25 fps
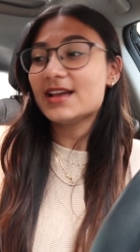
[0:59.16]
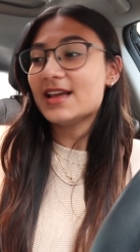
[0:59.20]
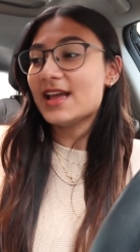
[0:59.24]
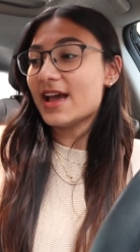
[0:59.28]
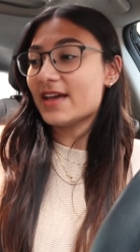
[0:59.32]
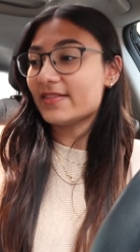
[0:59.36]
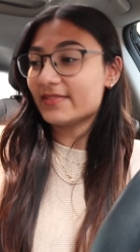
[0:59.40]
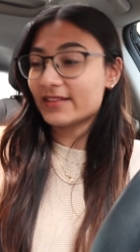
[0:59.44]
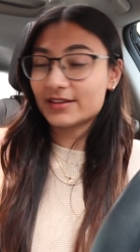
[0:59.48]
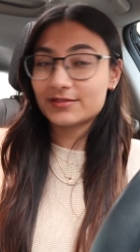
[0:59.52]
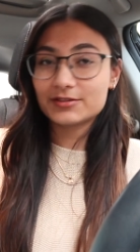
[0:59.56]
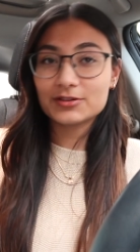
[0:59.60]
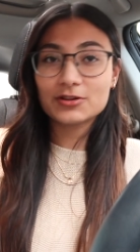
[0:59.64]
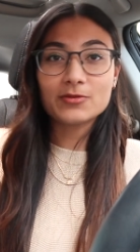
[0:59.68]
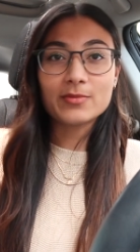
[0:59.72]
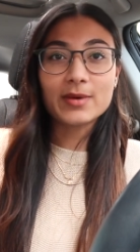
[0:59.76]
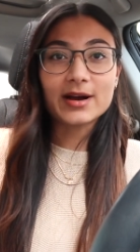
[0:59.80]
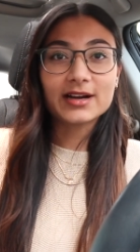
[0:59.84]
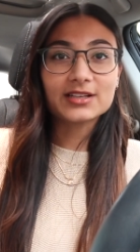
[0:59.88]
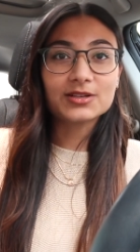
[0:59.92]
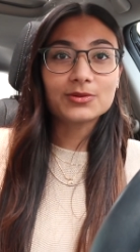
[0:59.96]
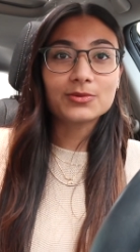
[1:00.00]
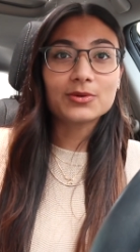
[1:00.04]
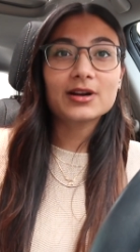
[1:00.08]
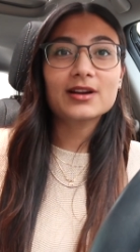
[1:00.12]
and then I have to go
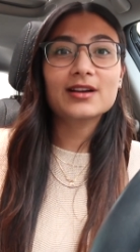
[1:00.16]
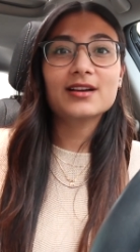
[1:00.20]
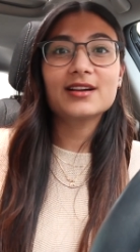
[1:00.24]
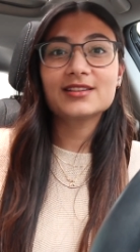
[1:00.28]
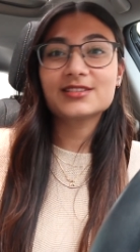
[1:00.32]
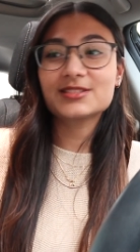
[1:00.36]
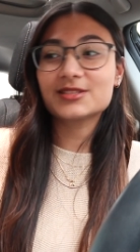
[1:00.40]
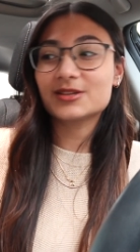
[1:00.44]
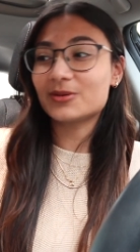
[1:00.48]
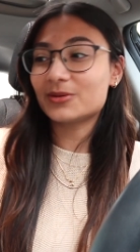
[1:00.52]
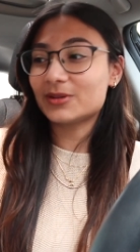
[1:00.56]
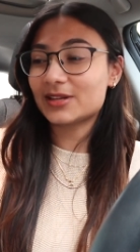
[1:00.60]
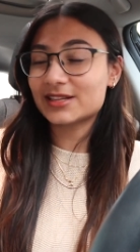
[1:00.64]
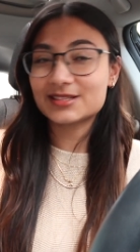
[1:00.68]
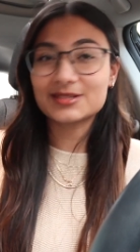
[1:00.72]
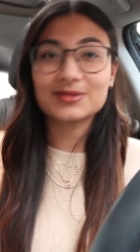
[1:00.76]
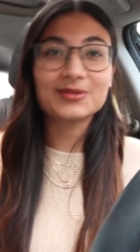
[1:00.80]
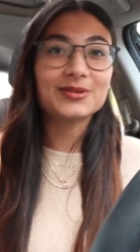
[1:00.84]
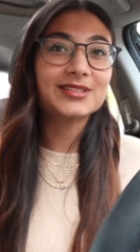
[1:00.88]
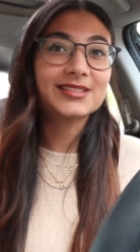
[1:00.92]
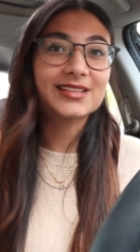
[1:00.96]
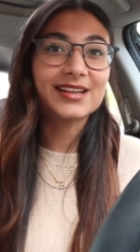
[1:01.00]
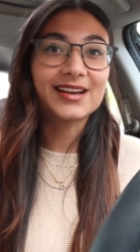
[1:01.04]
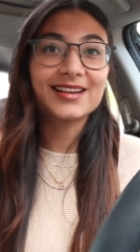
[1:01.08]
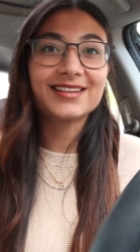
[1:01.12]
back to work, so let's go
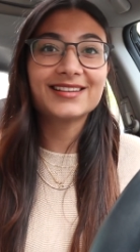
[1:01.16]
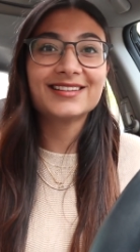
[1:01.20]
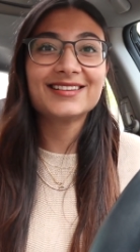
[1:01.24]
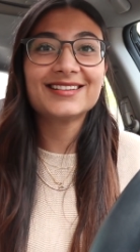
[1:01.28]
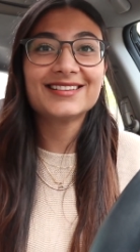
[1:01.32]
inside.